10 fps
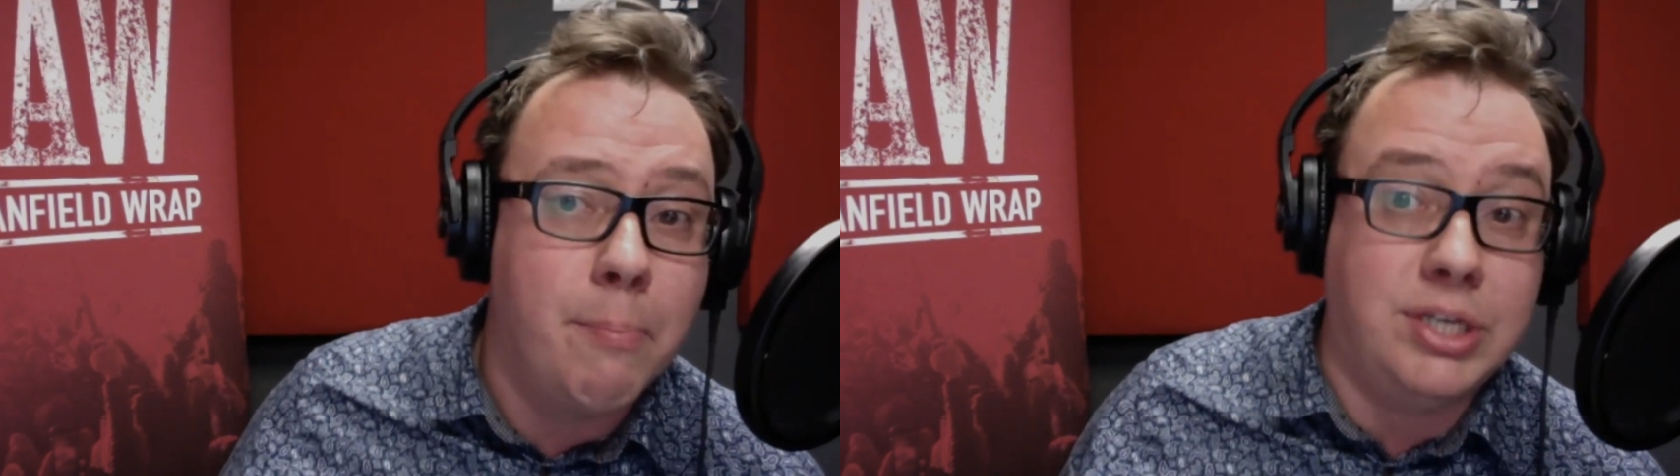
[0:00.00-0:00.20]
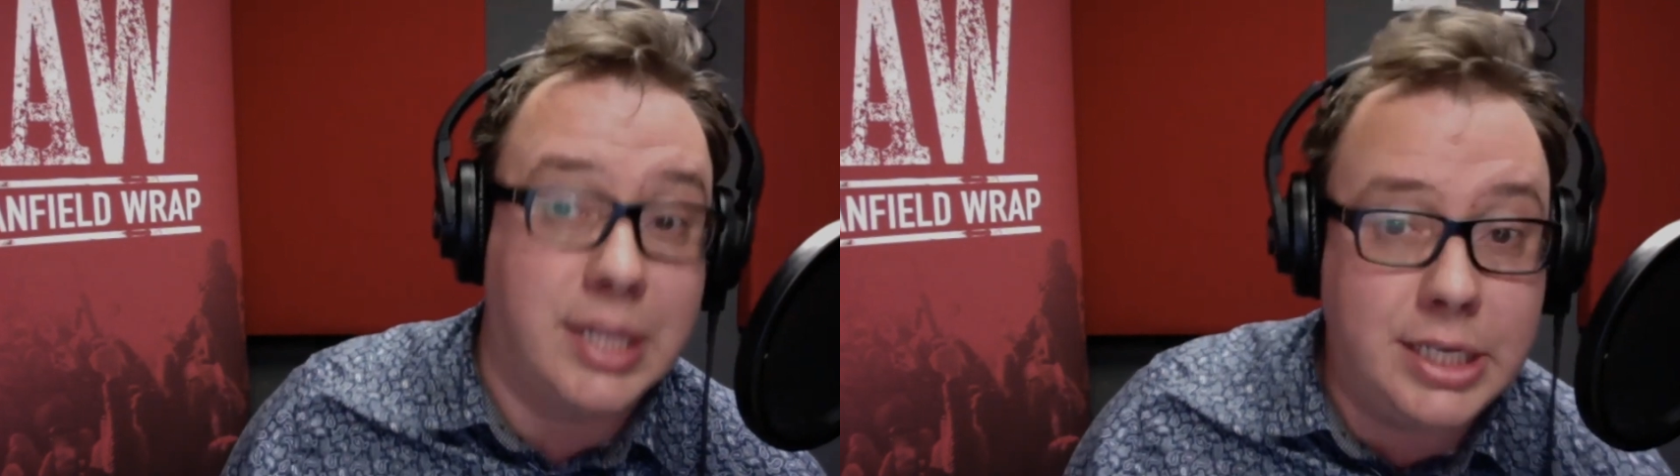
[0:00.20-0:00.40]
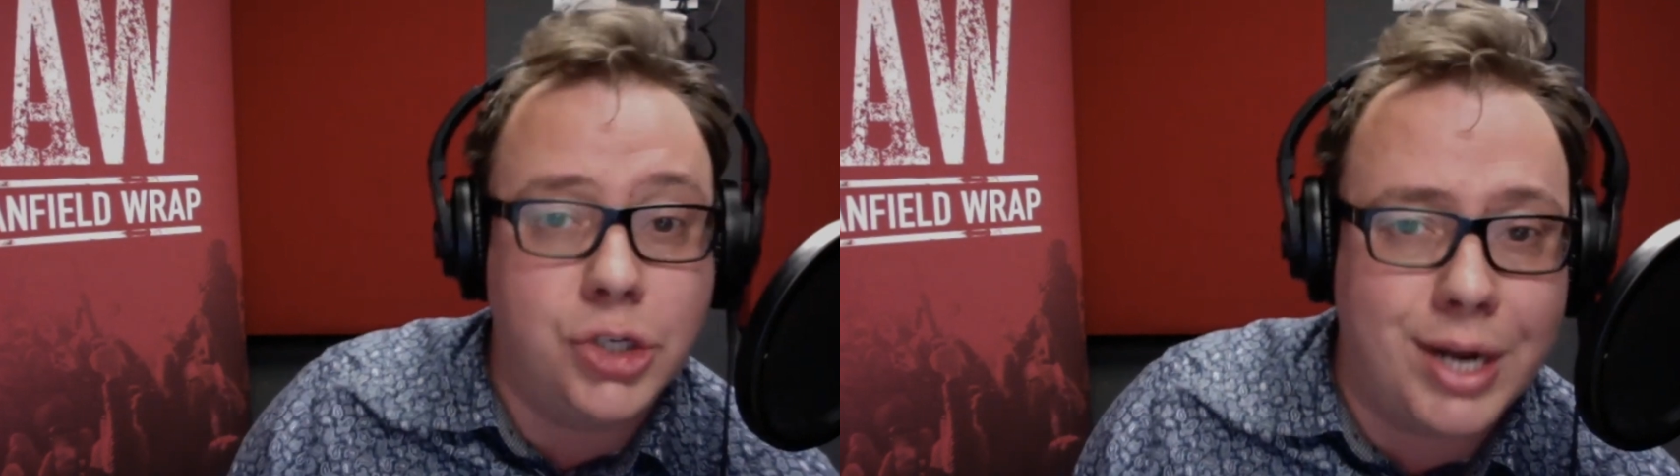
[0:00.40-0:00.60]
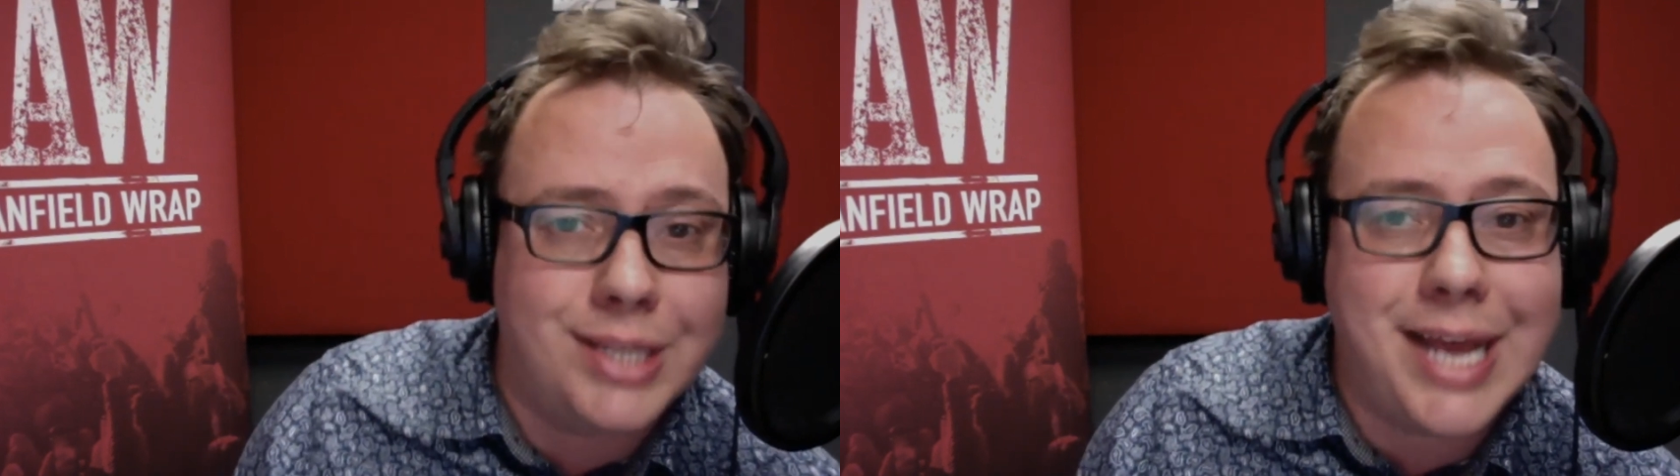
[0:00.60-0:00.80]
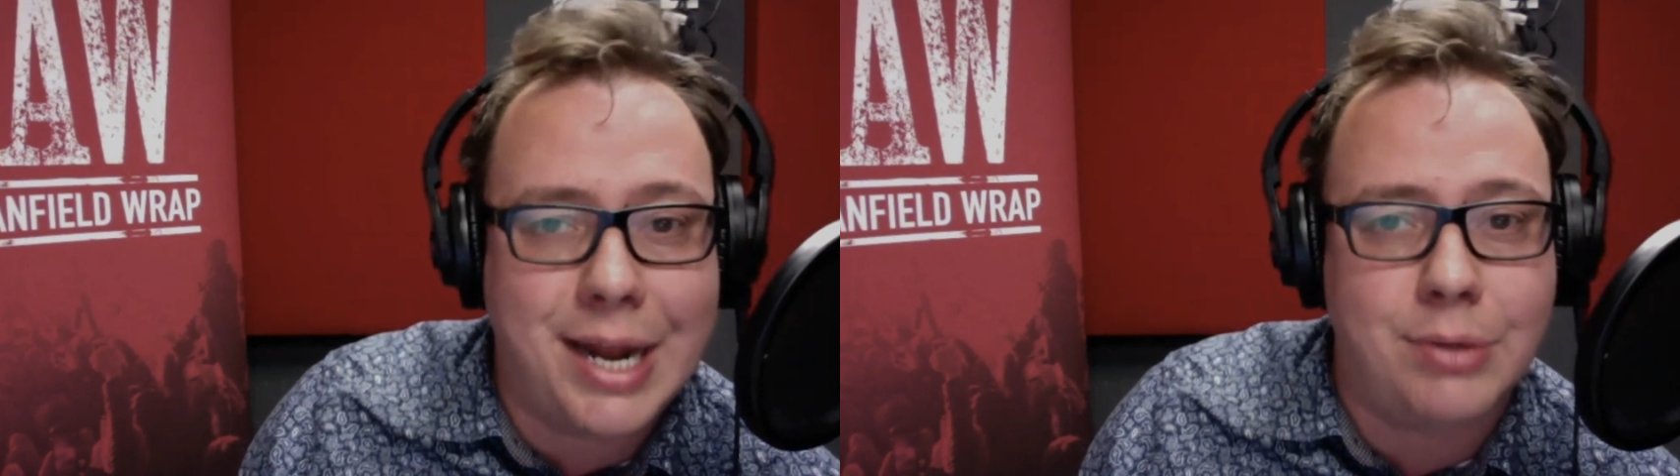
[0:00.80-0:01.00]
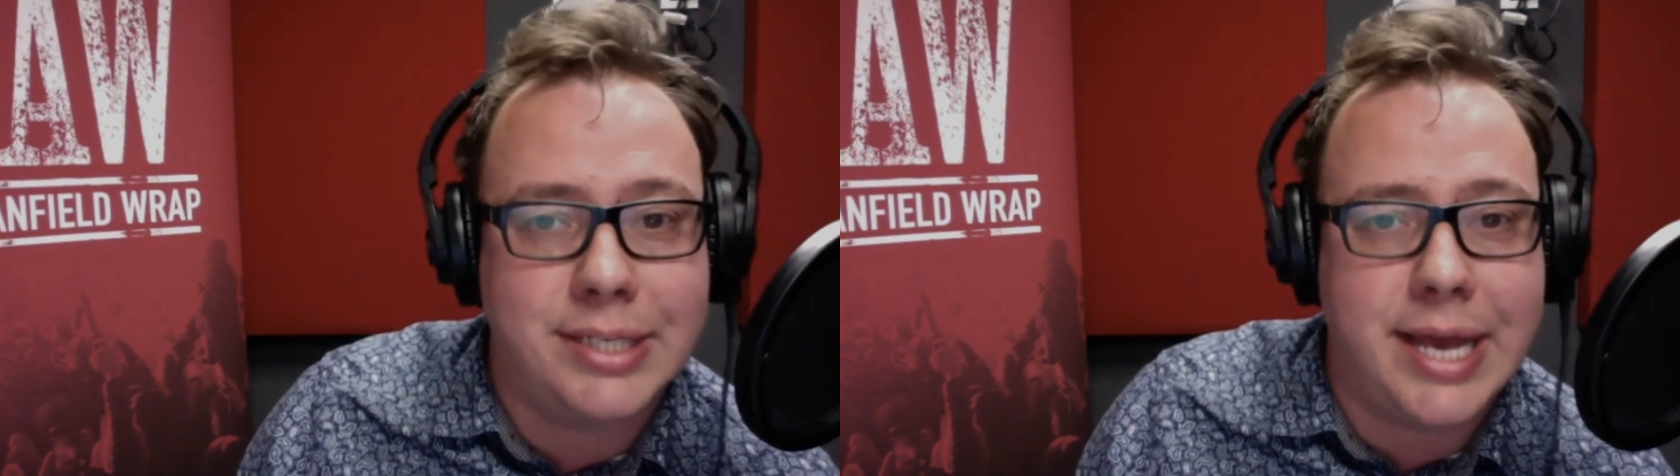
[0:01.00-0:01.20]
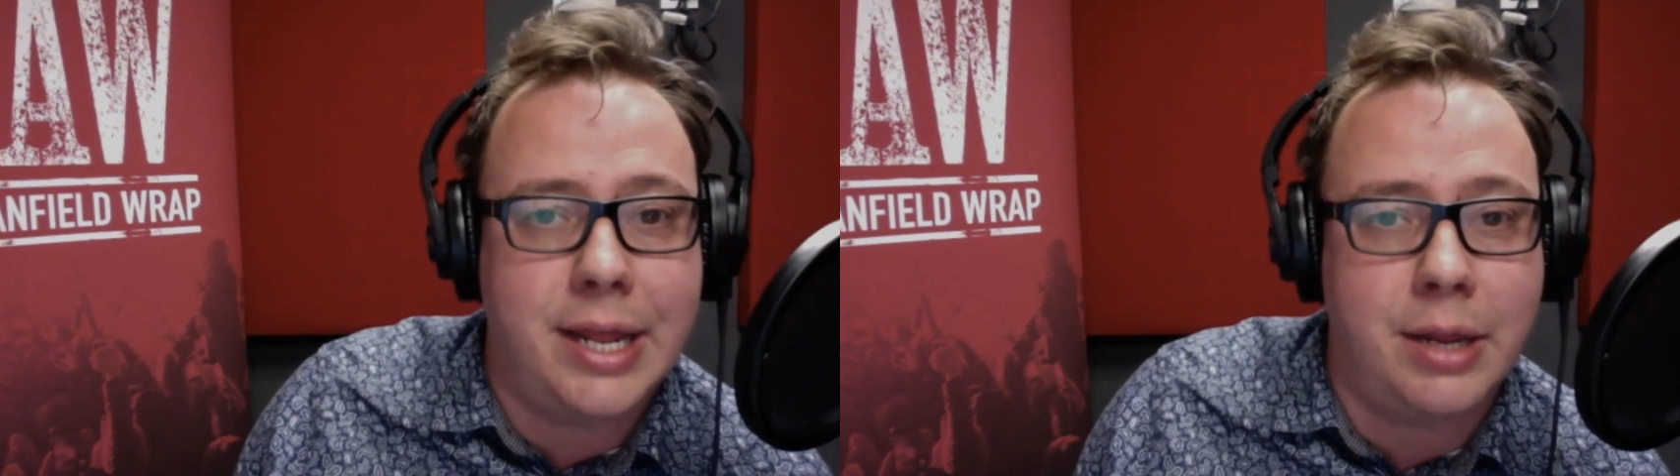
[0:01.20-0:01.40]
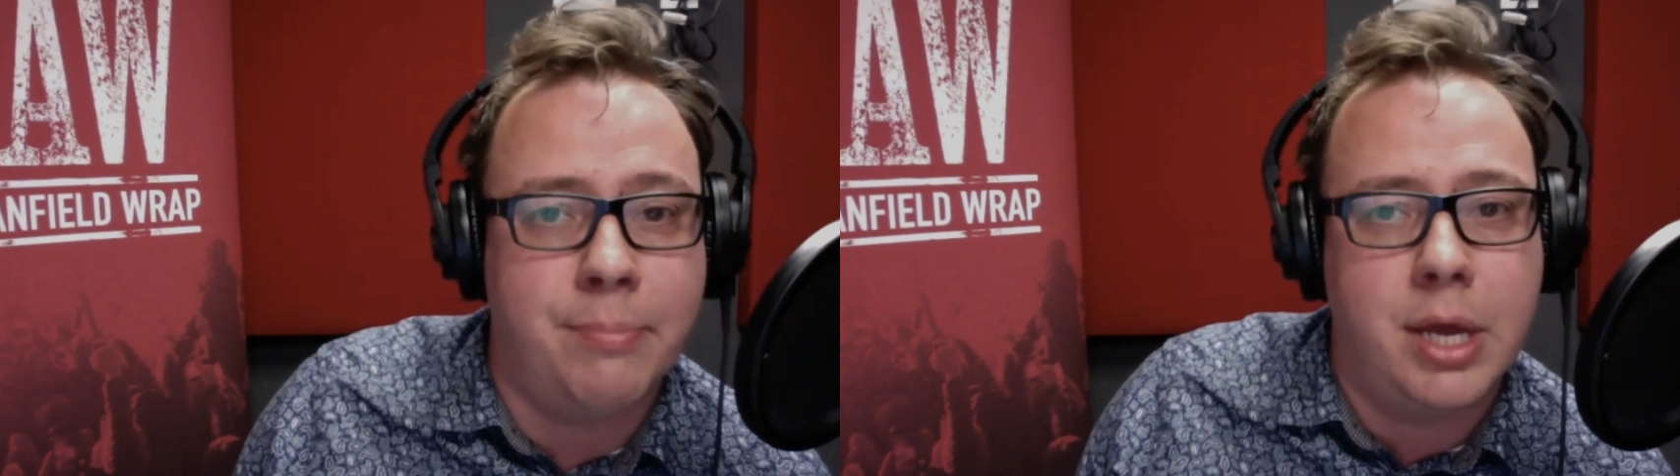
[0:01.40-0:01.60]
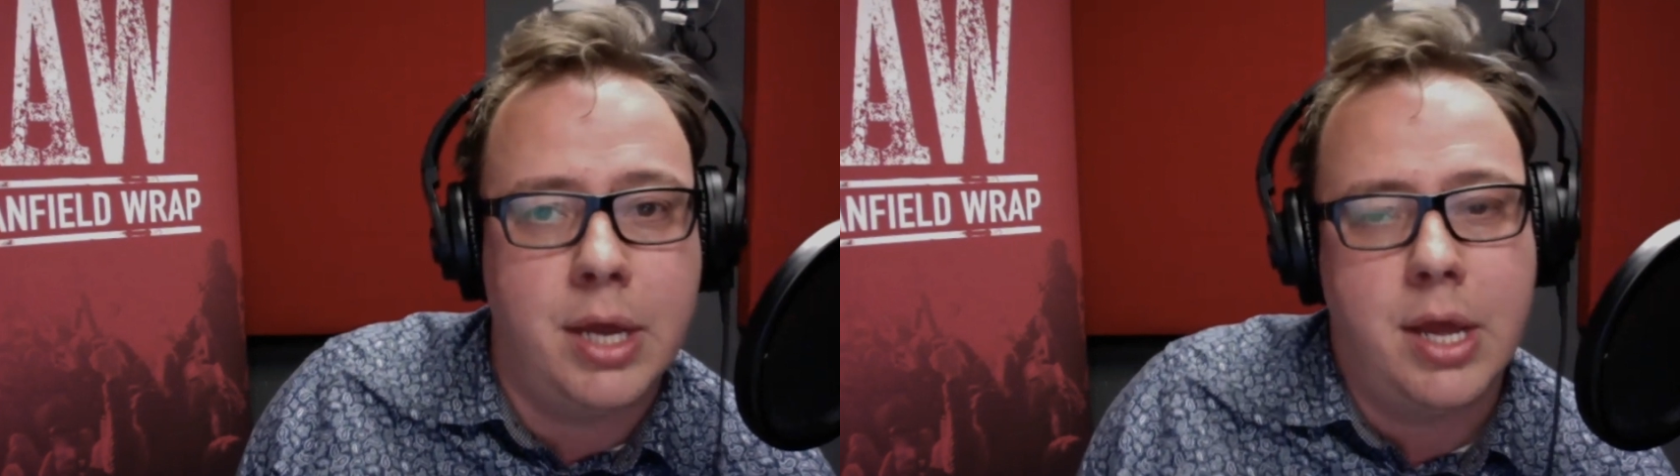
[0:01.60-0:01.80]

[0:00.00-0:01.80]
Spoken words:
but he's at least got a 10 out of 10 in him.